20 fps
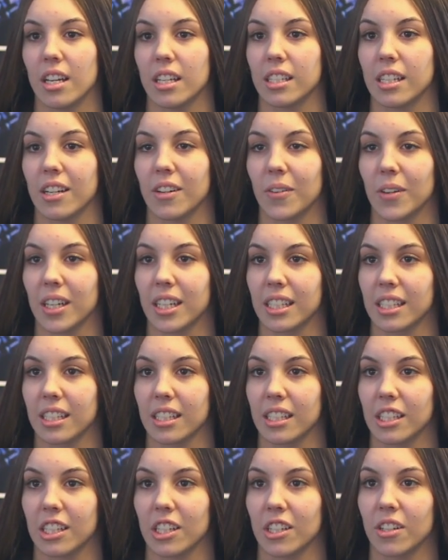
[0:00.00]
did
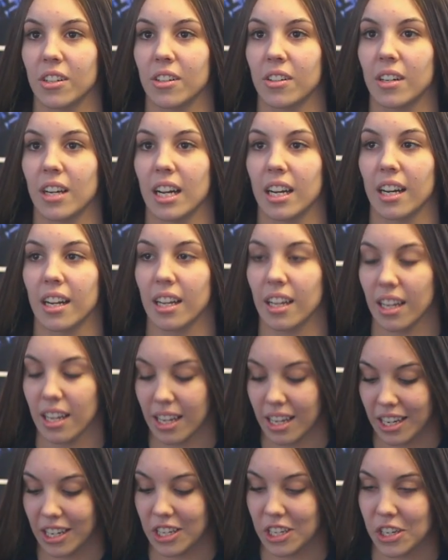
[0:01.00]
Orchesis too, and that
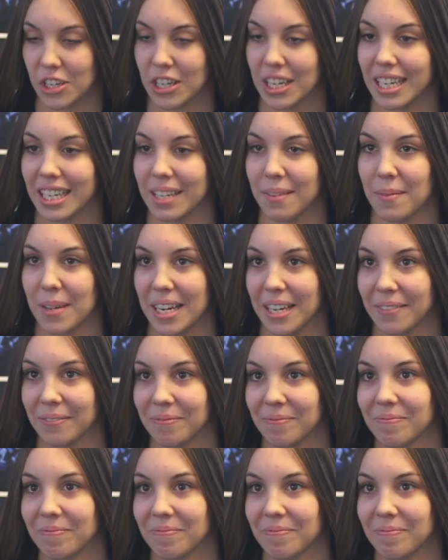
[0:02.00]
intrigued me.